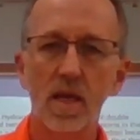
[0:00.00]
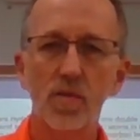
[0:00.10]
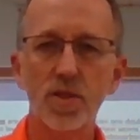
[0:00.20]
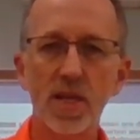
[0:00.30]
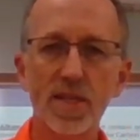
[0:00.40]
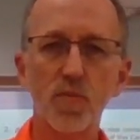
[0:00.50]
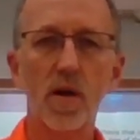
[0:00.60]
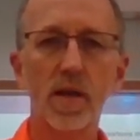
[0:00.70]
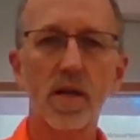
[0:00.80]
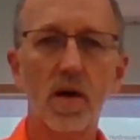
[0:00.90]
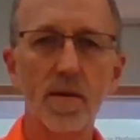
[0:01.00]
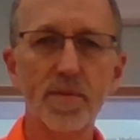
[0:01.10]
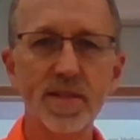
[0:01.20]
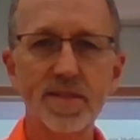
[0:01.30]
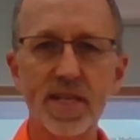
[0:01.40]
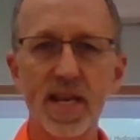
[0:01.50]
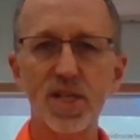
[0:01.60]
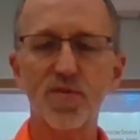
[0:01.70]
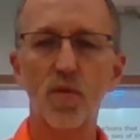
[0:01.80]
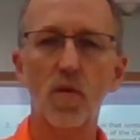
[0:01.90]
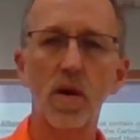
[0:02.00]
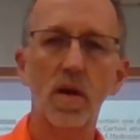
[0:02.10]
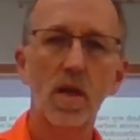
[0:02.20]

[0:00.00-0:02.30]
which has one carbon, CH4.